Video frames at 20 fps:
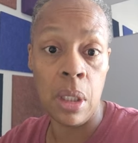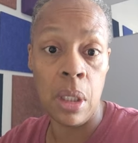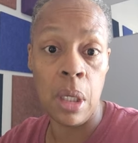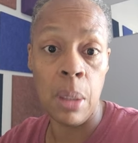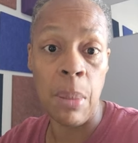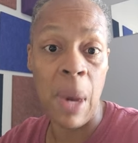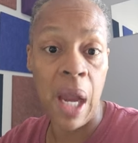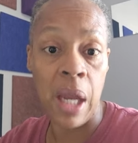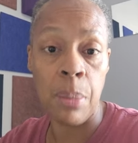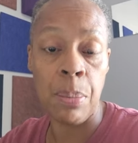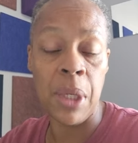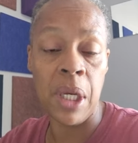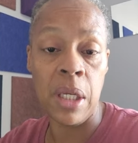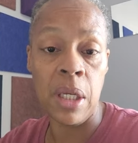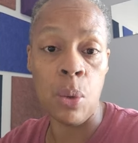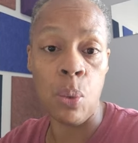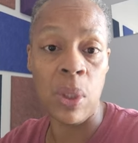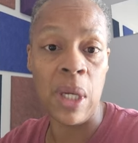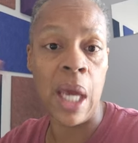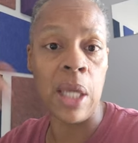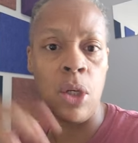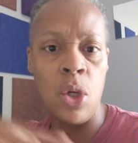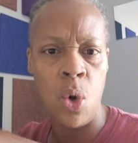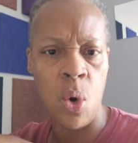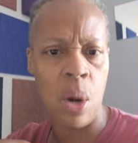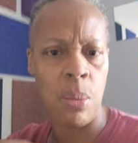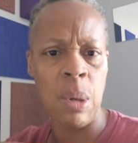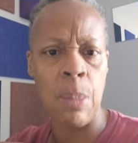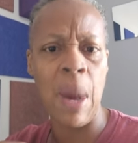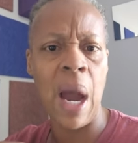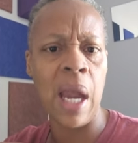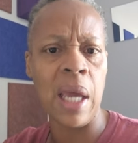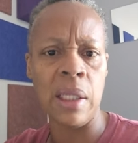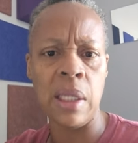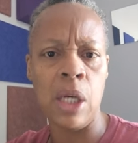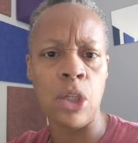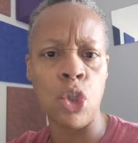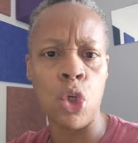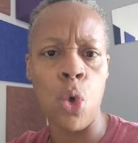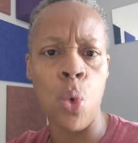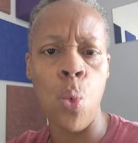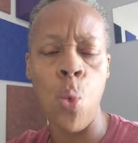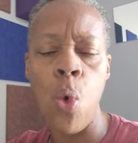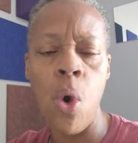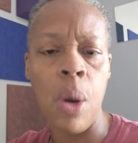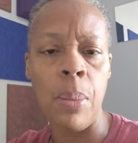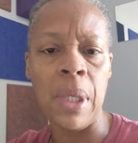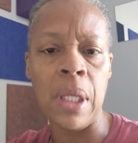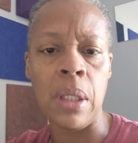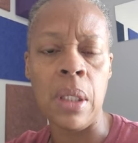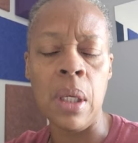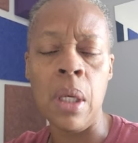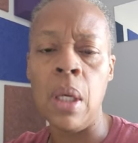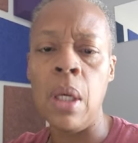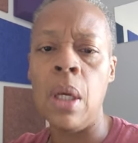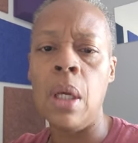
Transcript: in my opinion, when I know I'm a biological woman.